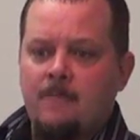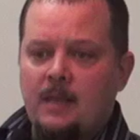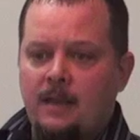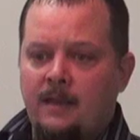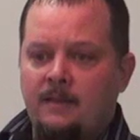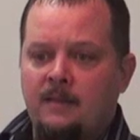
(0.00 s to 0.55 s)

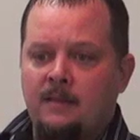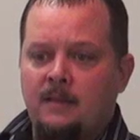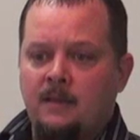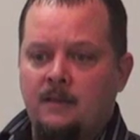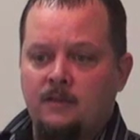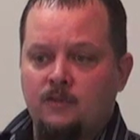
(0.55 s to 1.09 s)
And
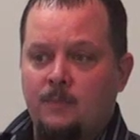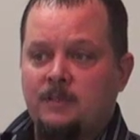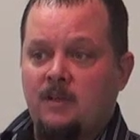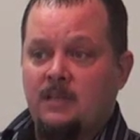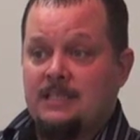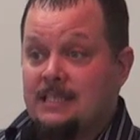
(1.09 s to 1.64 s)
the trip is
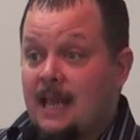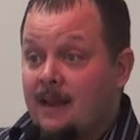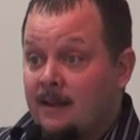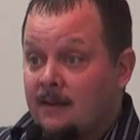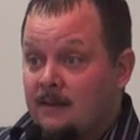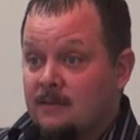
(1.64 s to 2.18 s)
on the
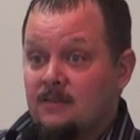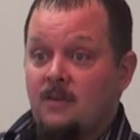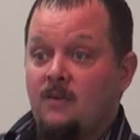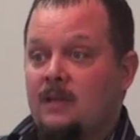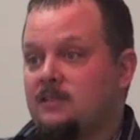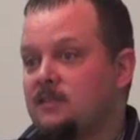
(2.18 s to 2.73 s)
2nd,
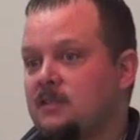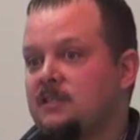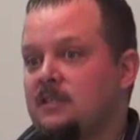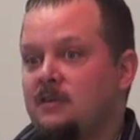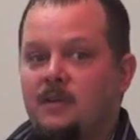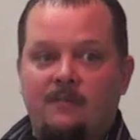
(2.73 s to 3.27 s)
so that should
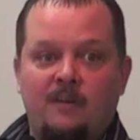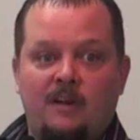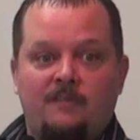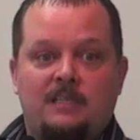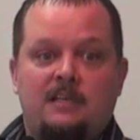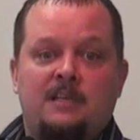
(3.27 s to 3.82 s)
still give
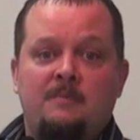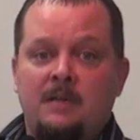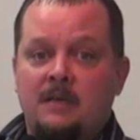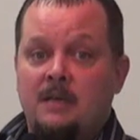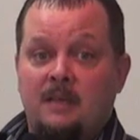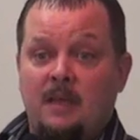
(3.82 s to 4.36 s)
enough time.
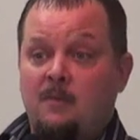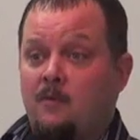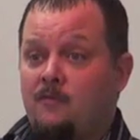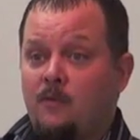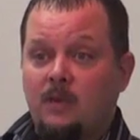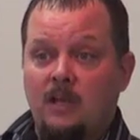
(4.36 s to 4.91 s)
They were
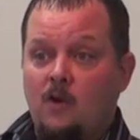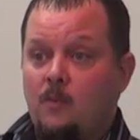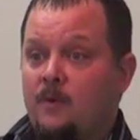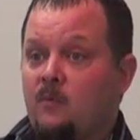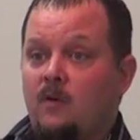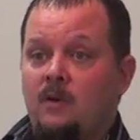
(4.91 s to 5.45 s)
fully
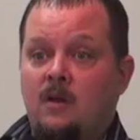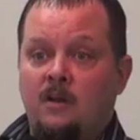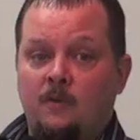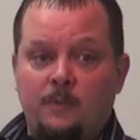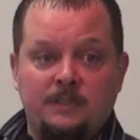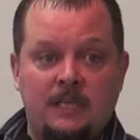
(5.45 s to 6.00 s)
open,
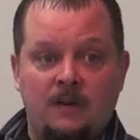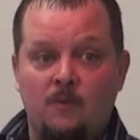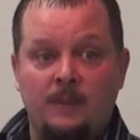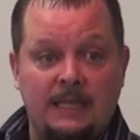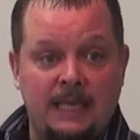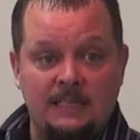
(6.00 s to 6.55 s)
100%
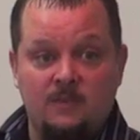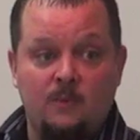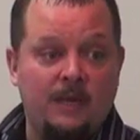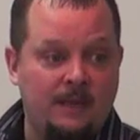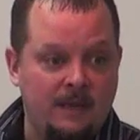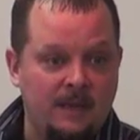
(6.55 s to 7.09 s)
open last
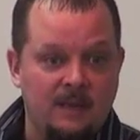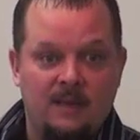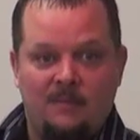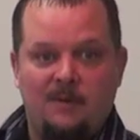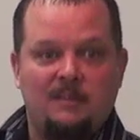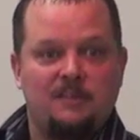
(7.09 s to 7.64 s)
week.
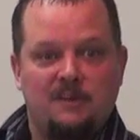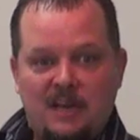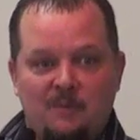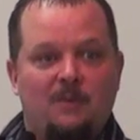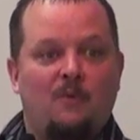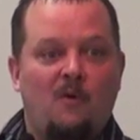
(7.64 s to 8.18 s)
I'm not sure
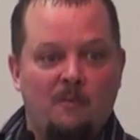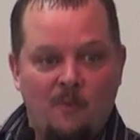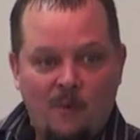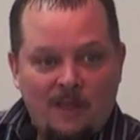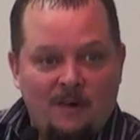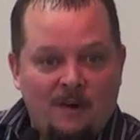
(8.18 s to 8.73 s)
now with the warmer
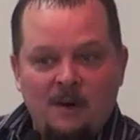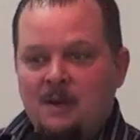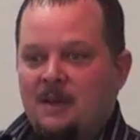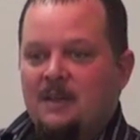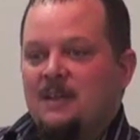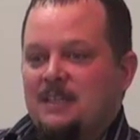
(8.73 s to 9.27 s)
weather
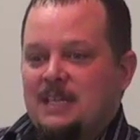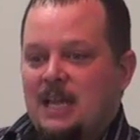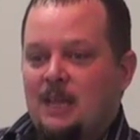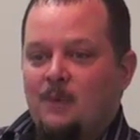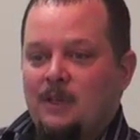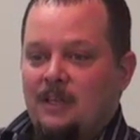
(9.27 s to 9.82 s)

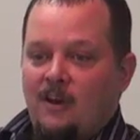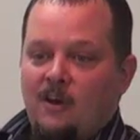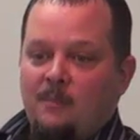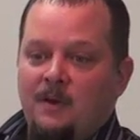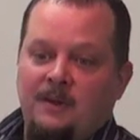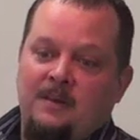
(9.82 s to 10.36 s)
exactly what they
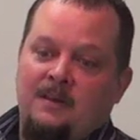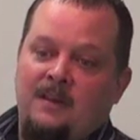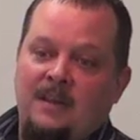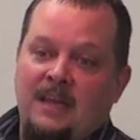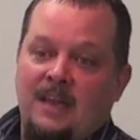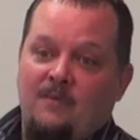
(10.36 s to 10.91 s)
are, but
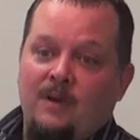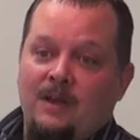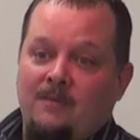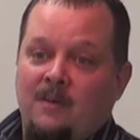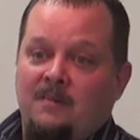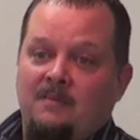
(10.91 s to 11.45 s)
again, if we
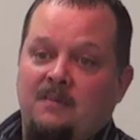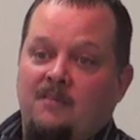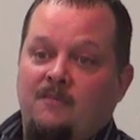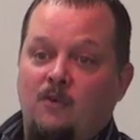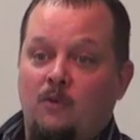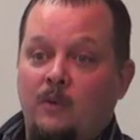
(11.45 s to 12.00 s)
have a
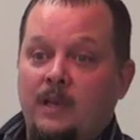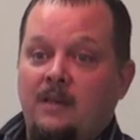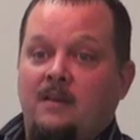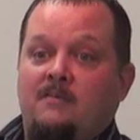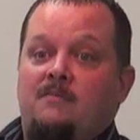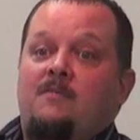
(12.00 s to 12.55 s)
full week
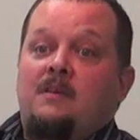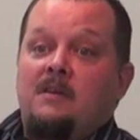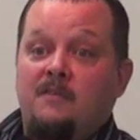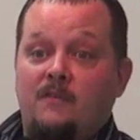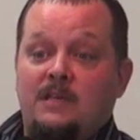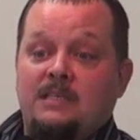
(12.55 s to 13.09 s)
of
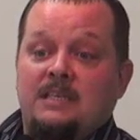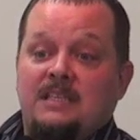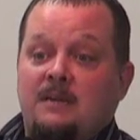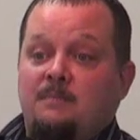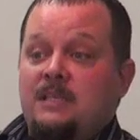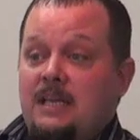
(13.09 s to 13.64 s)
freezing
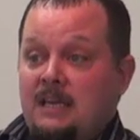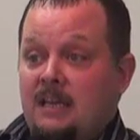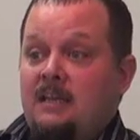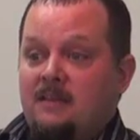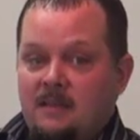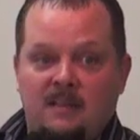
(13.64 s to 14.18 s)
temps at
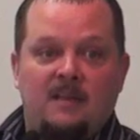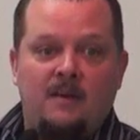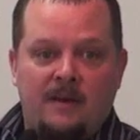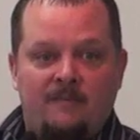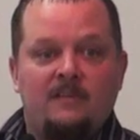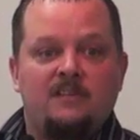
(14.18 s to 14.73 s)
night, then they'll
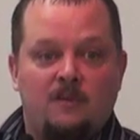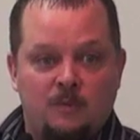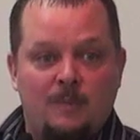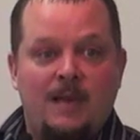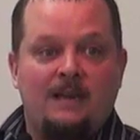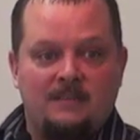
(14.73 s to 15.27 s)
have the slopes
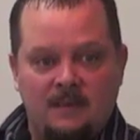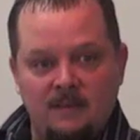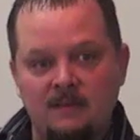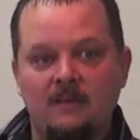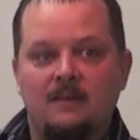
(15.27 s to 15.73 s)
back to